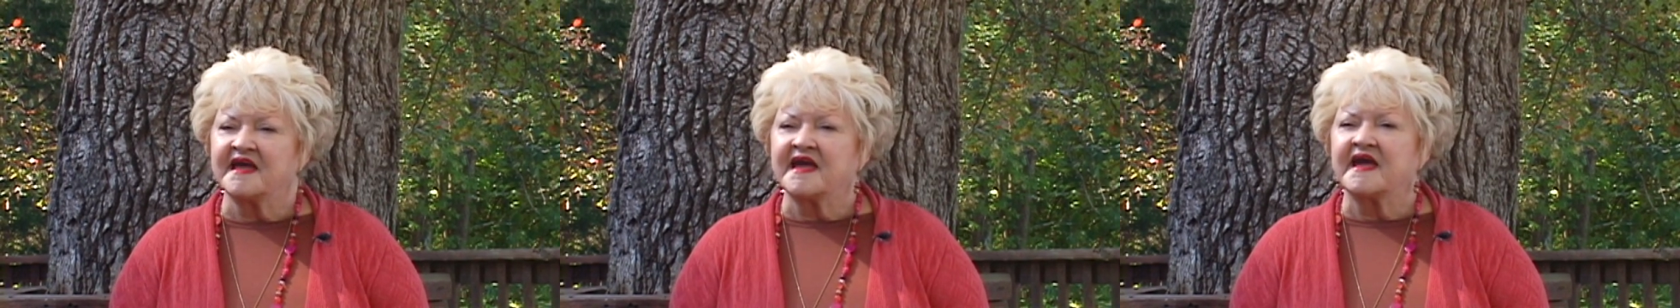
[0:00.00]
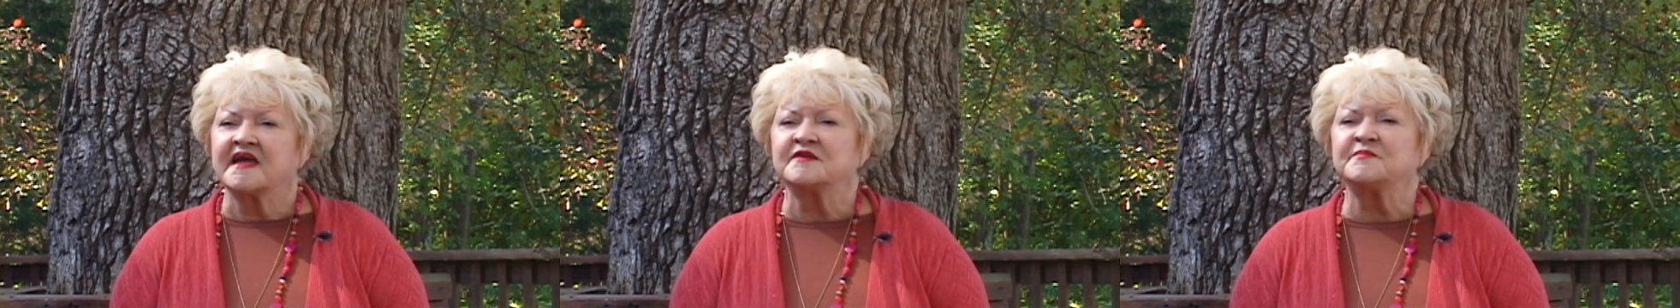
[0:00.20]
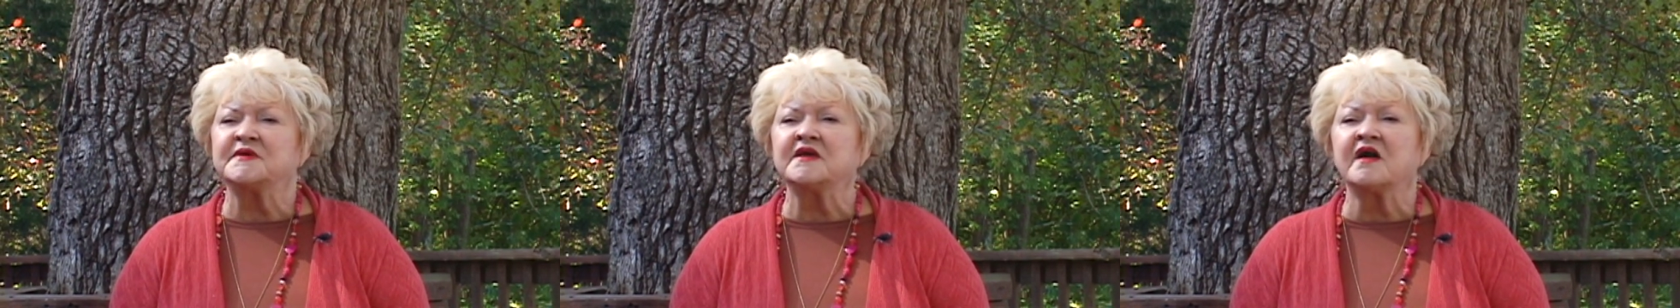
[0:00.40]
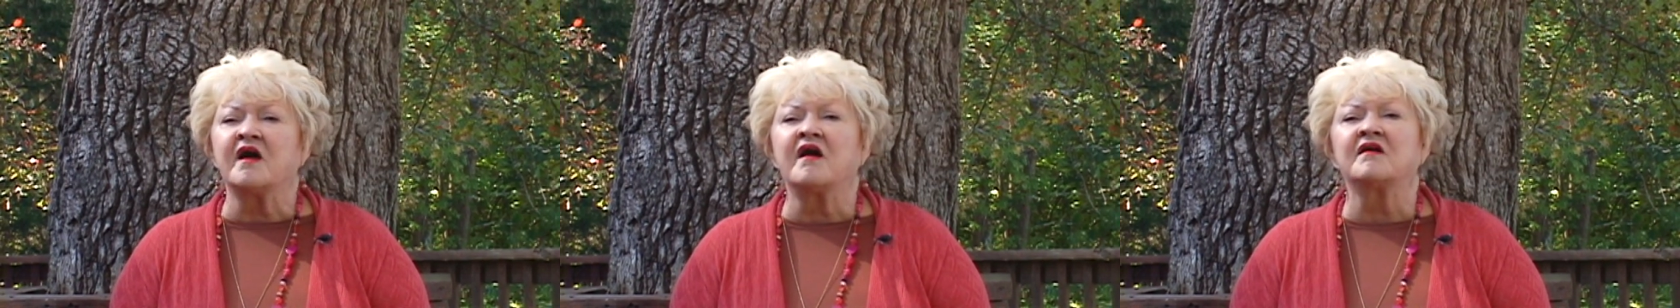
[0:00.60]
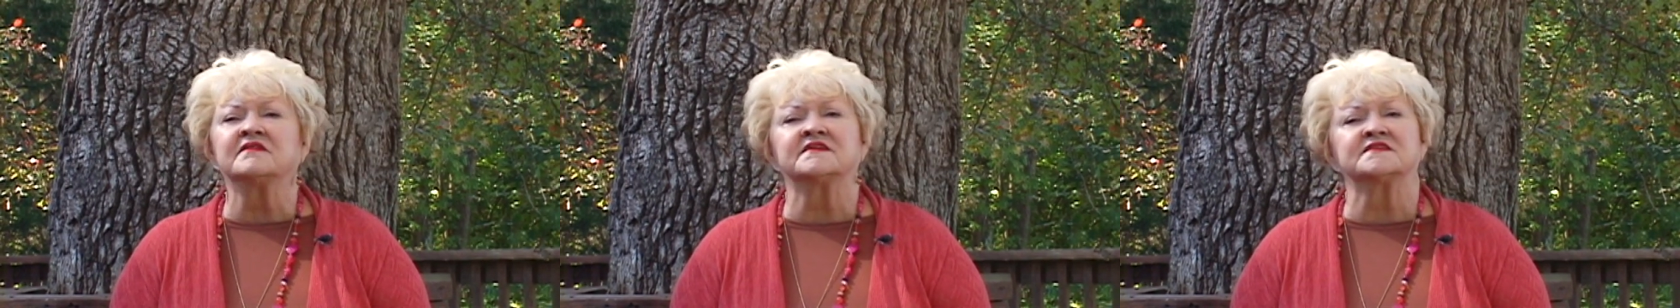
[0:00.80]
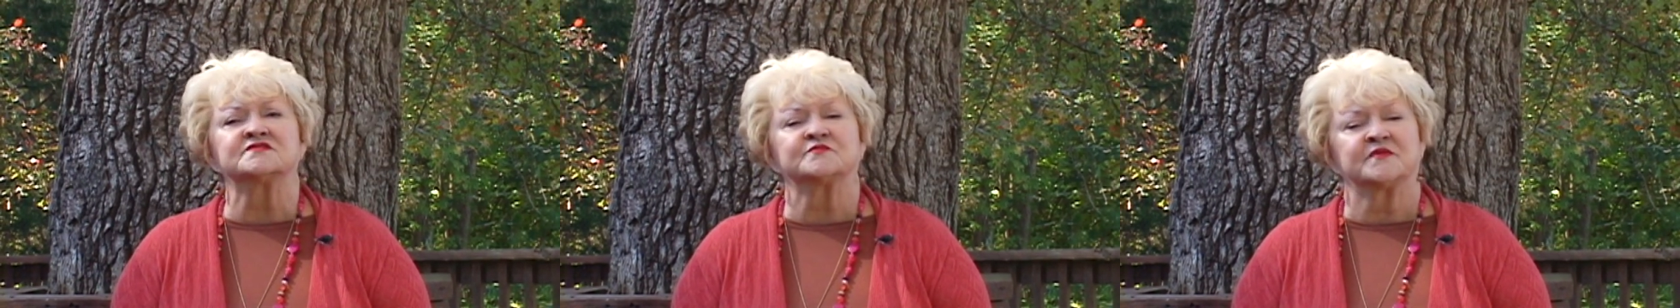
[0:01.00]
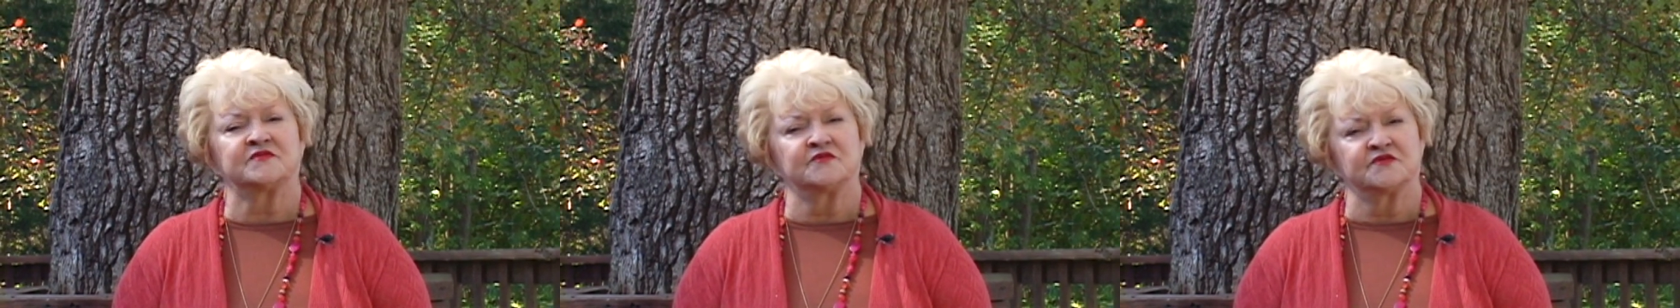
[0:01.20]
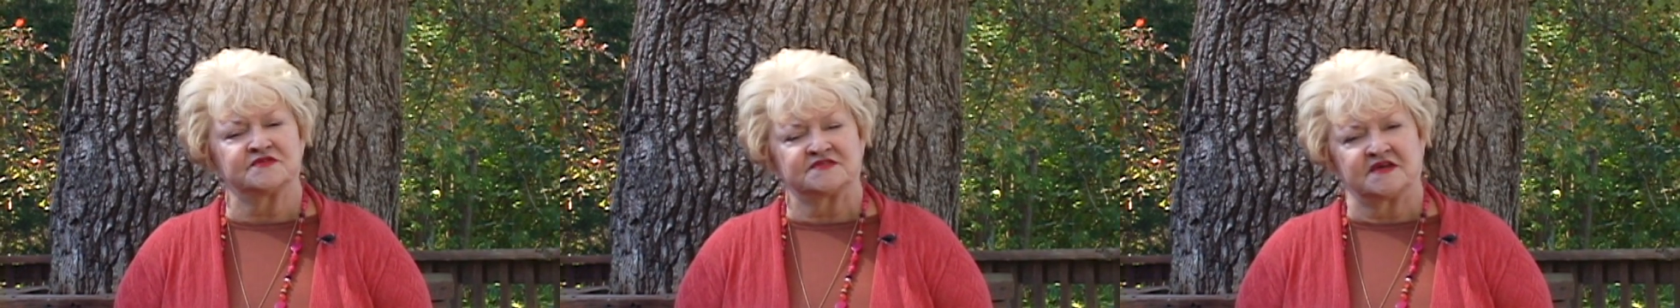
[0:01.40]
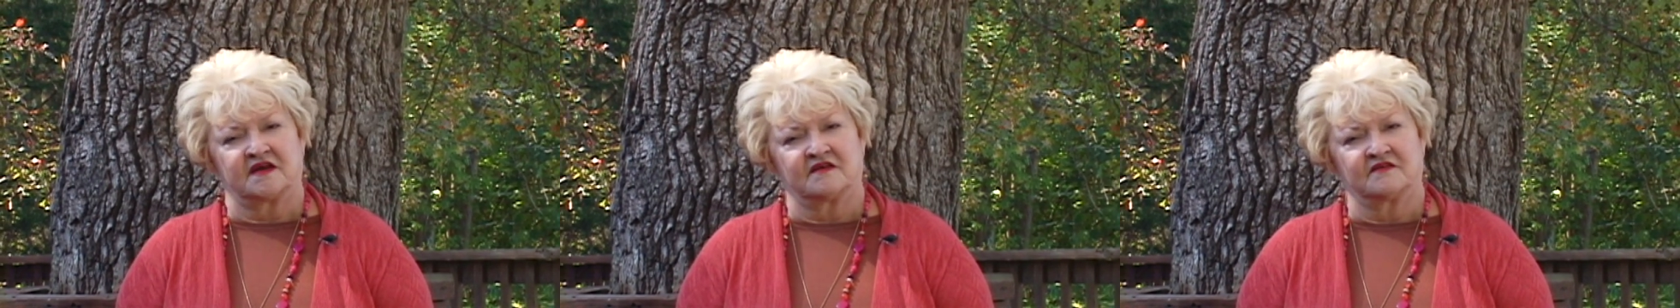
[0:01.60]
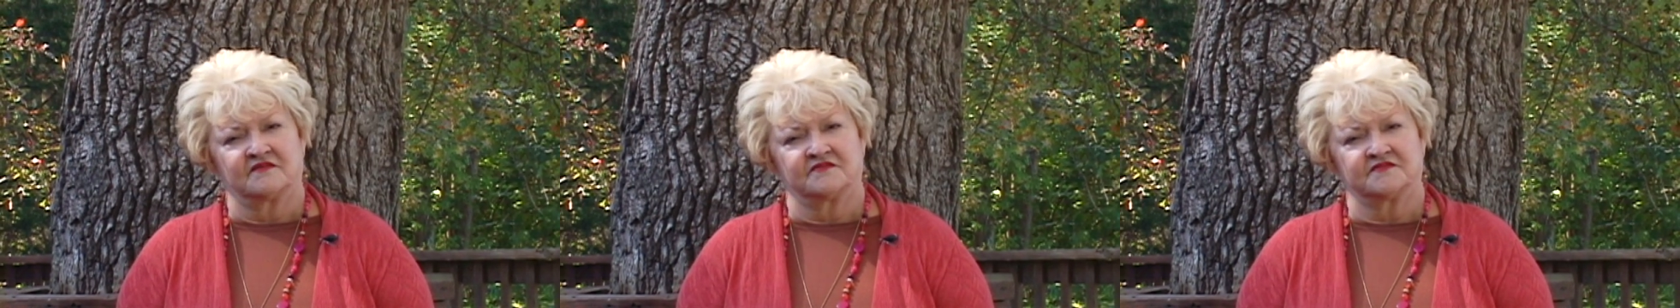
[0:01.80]
And be honest with
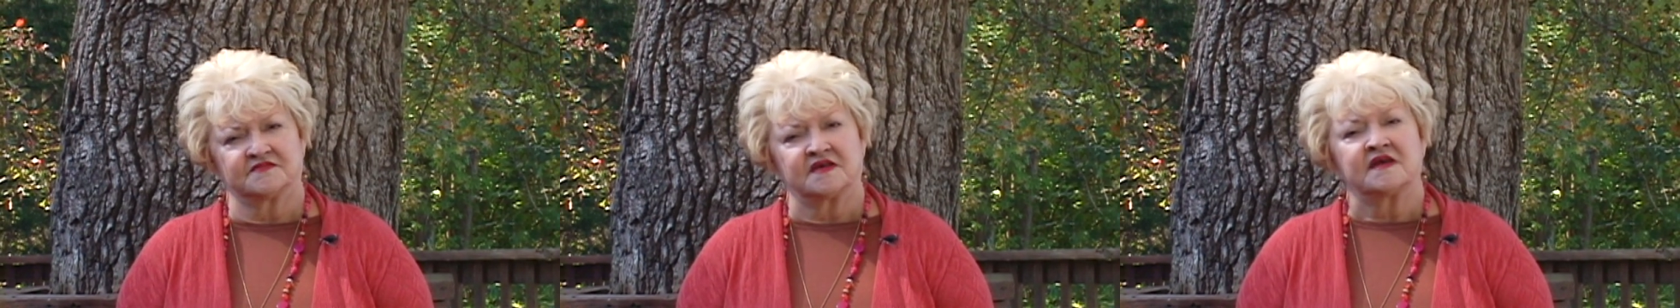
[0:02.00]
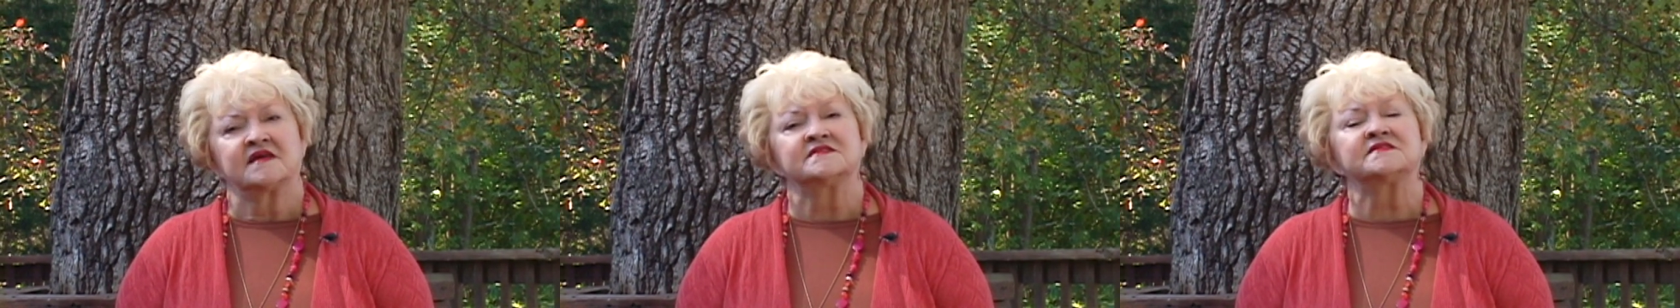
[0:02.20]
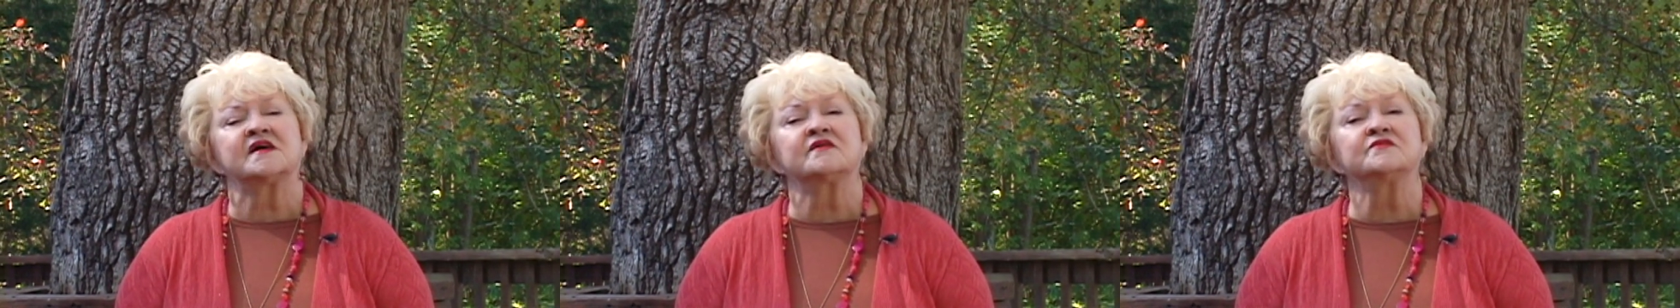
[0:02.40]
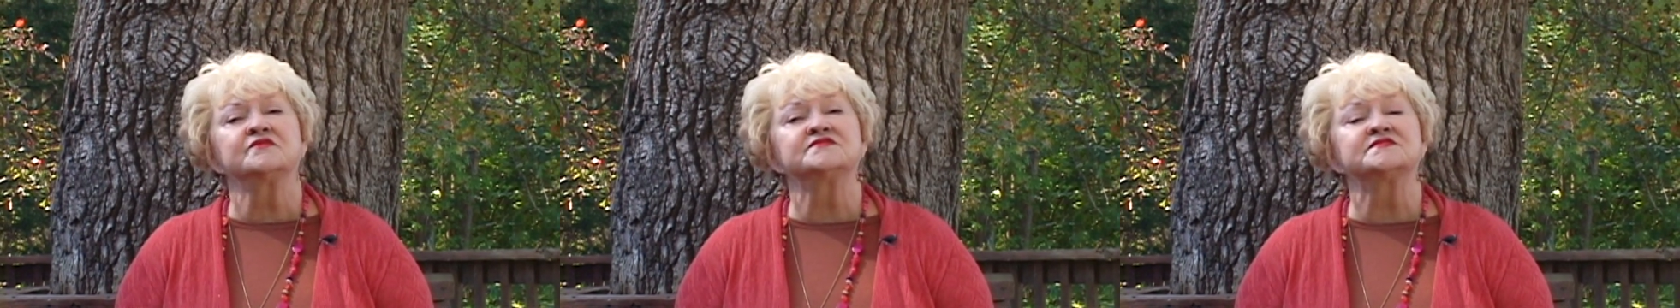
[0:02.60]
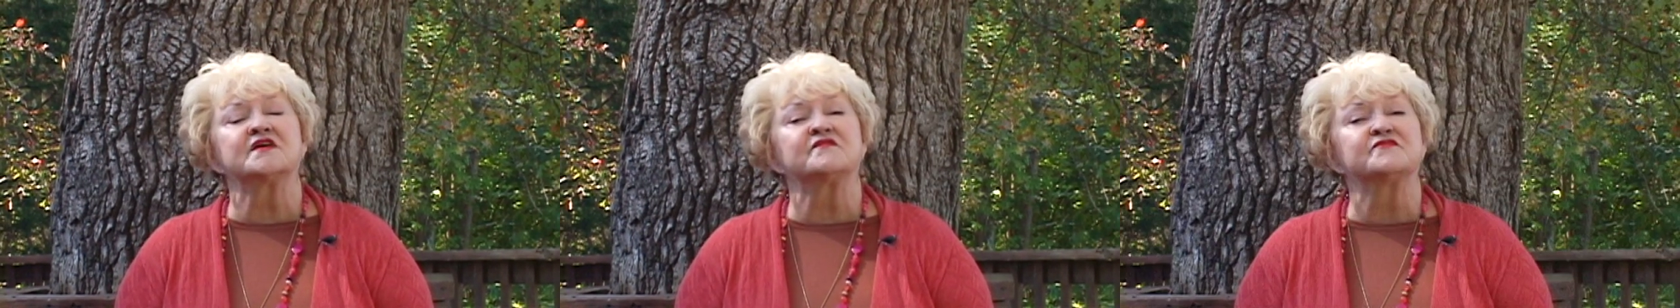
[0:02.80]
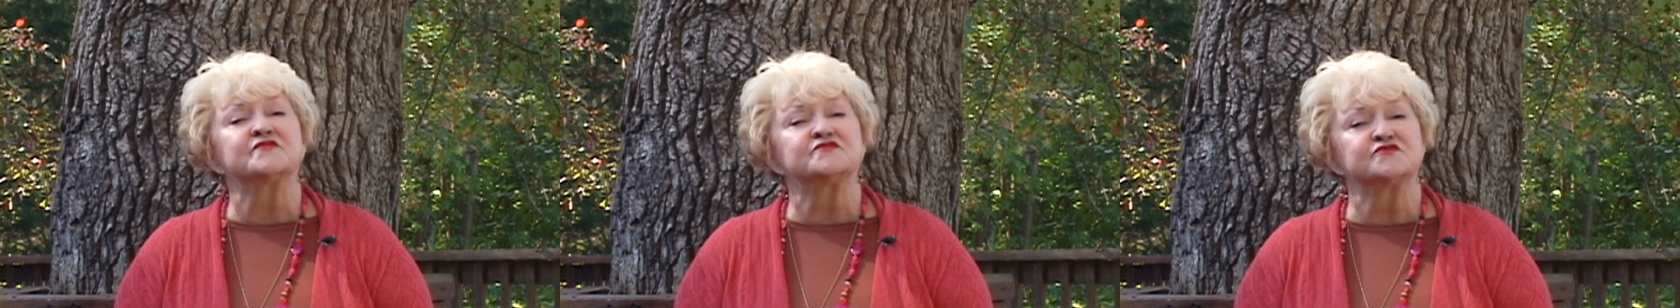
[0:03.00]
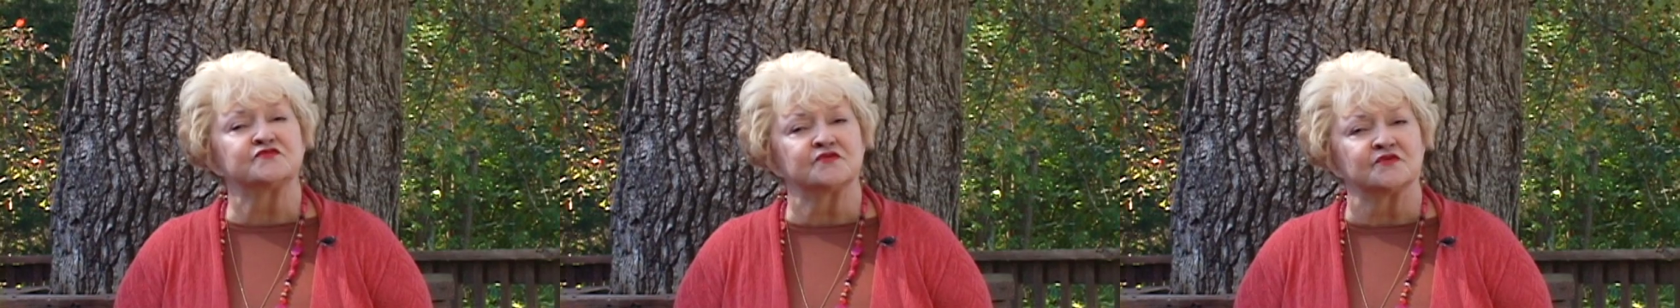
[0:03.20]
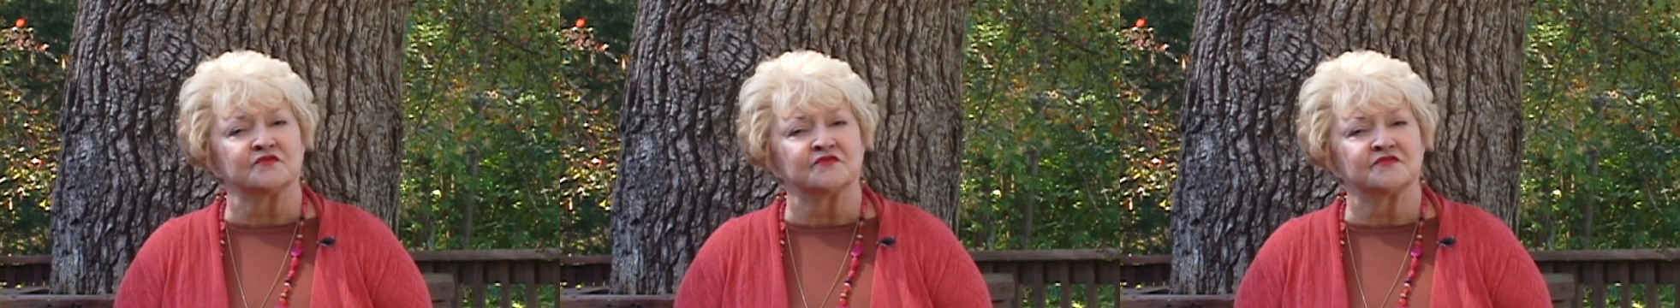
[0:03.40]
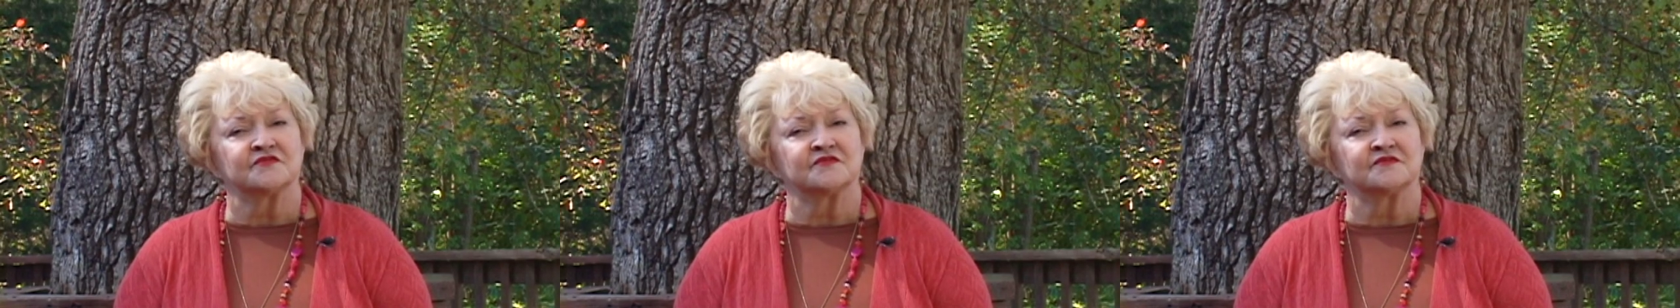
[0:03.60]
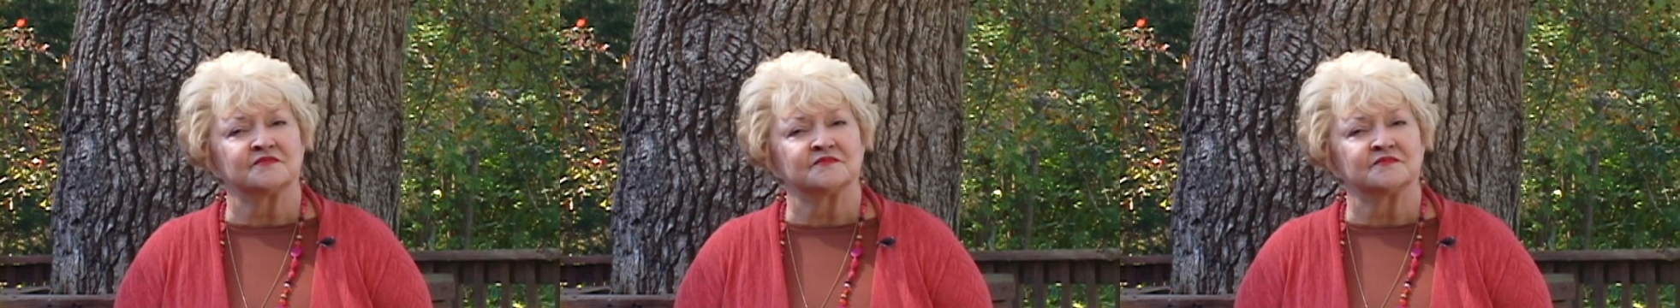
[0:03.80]
yourself. Tell yourself the truth.